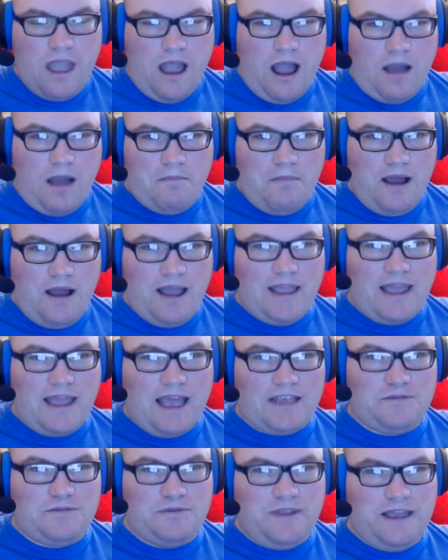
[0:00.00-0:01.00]
My
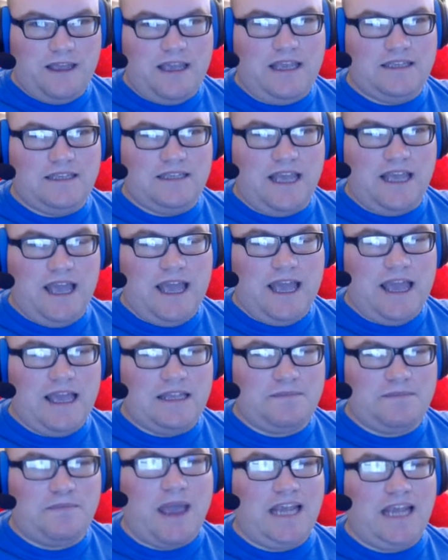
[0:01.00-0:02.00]
guess with these
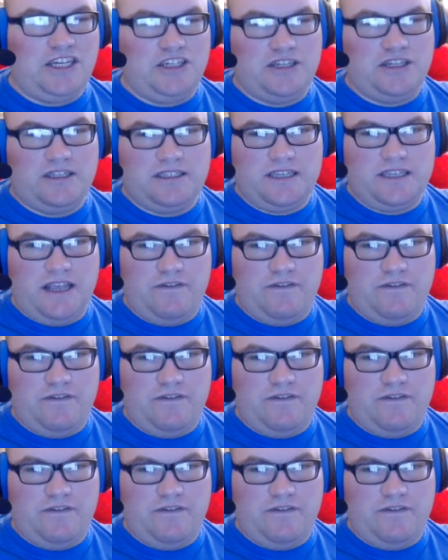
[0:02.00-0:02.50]
is patience.